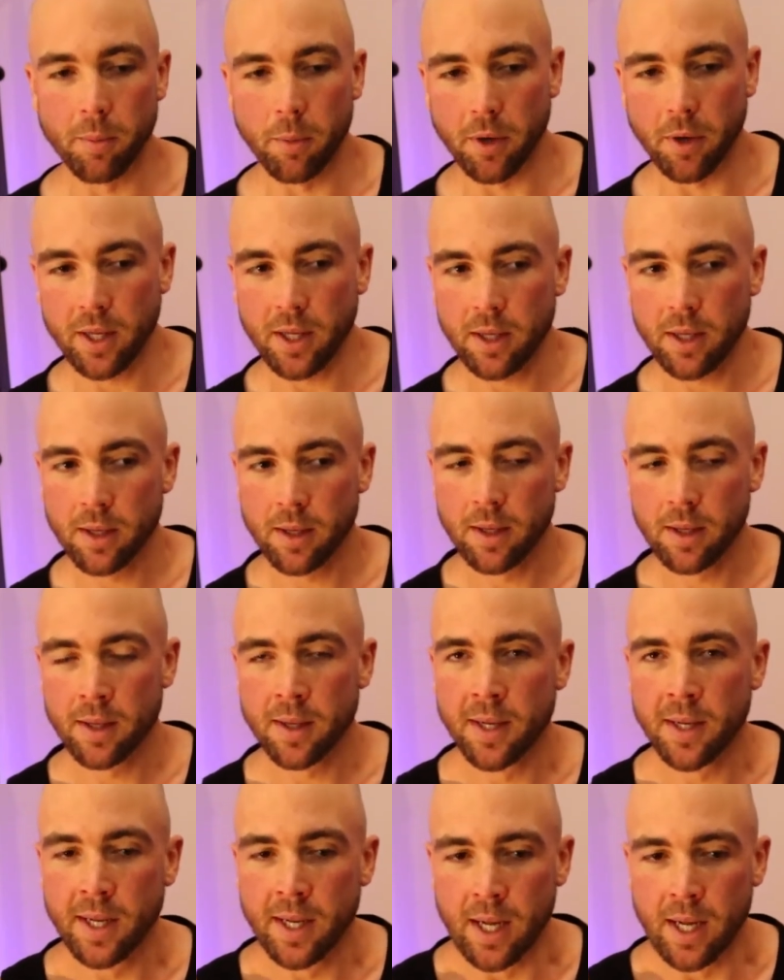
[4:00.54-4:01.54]
the body,
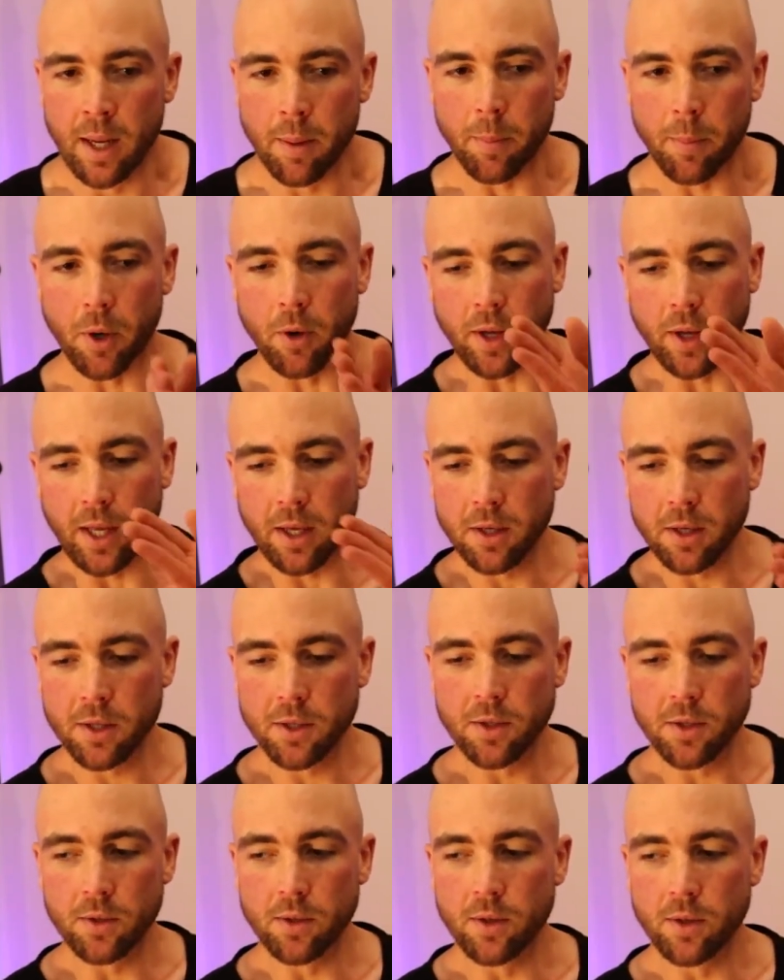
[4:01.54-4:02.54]
but I'll get you to
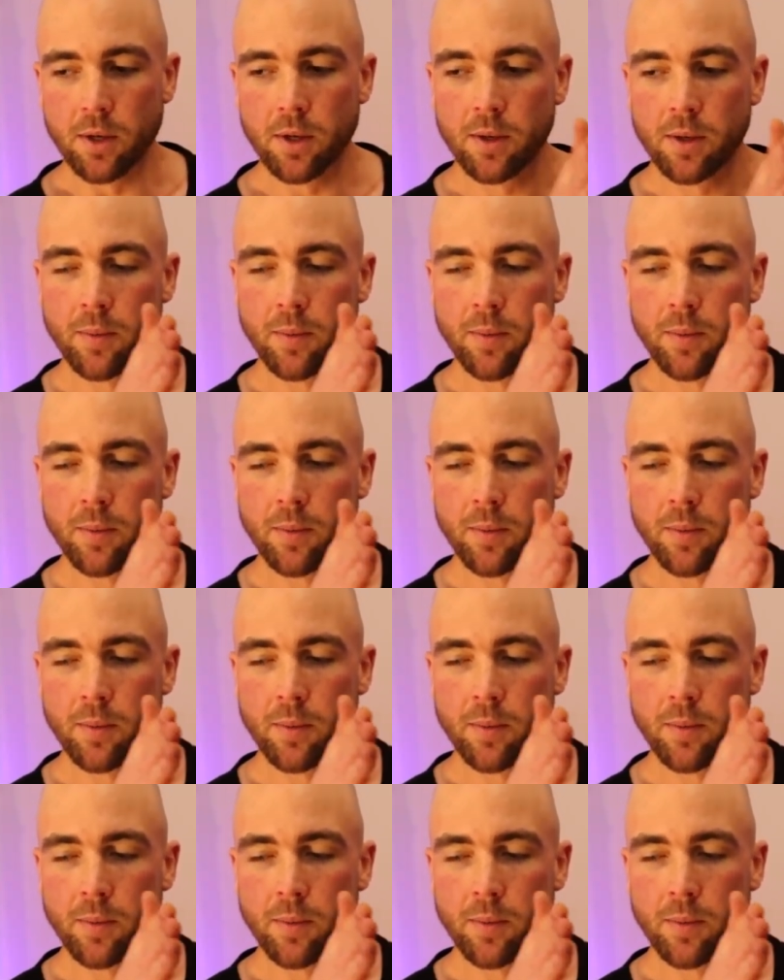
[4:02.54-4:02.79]
do